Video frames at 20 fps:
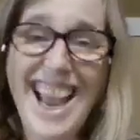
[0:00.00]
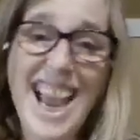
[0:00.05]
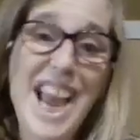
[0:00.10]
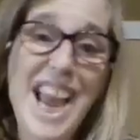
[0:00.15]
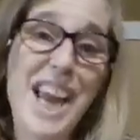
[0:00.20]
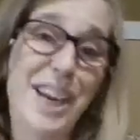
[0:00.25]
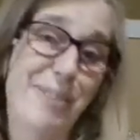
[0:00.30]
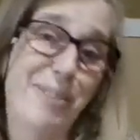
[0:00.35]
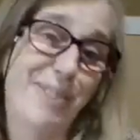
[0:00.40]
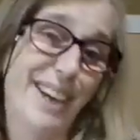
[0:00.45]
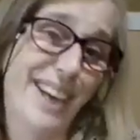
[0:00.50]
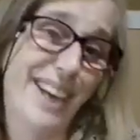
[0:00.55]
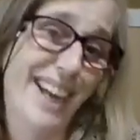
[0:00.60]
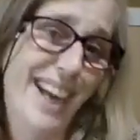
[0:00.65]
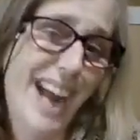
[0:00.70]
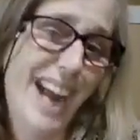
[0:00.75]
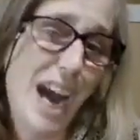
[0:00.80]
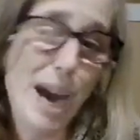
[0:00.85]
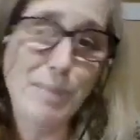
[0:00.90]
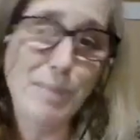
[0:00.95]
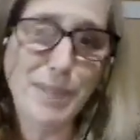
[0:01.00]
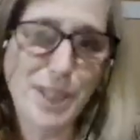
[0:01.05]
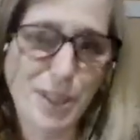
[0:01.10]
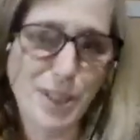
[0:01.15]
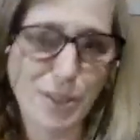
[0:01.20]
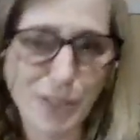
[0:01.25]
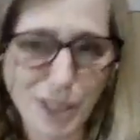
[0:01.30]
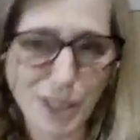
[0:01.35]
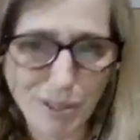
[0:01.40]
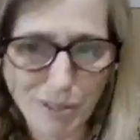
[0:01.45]
Anyway, I'm
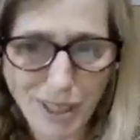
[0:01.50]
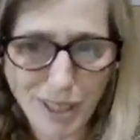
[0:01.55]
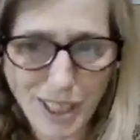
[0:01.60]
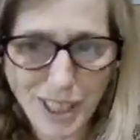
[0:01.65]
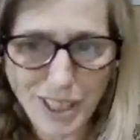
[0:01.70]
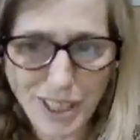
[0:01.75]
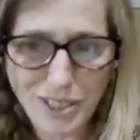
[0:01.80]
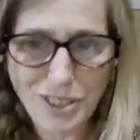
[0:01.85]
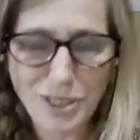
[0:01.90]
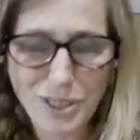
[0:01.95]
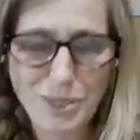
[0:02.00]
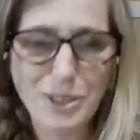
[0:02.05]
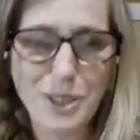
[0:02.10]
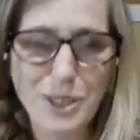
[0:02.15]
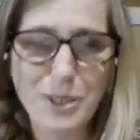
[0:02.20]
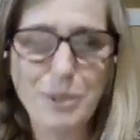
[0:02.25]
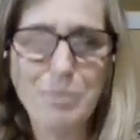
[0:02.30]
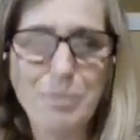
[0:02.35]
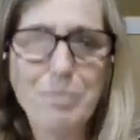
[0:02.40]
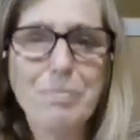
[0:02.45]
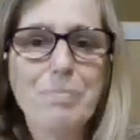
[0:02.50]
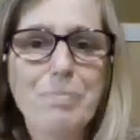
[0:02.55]
still going to read it to you.